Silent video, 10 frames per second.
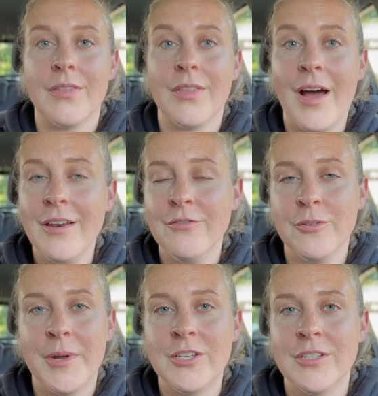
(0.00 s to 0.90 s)
That
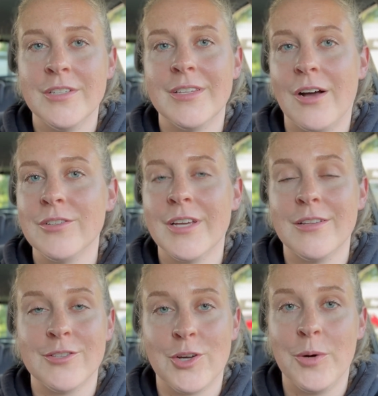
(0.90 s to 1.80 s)
information is outside
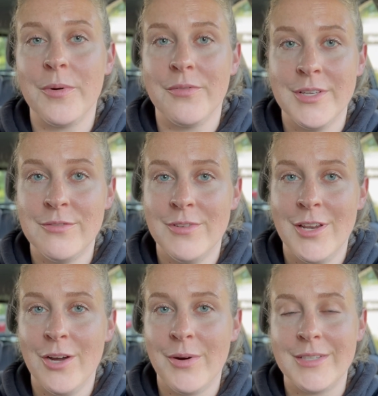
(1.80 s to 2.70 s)
the scope of this
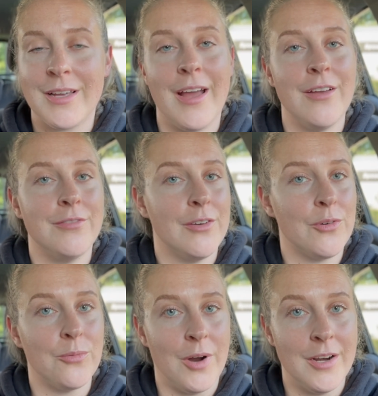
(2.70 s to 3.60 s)
video as I have
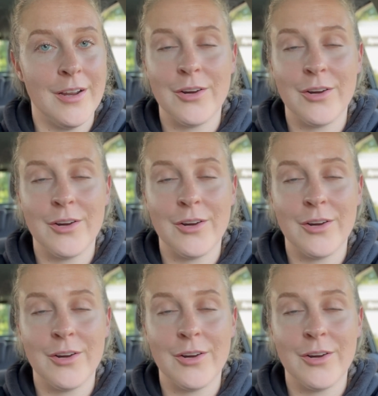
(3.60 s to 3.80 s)
never run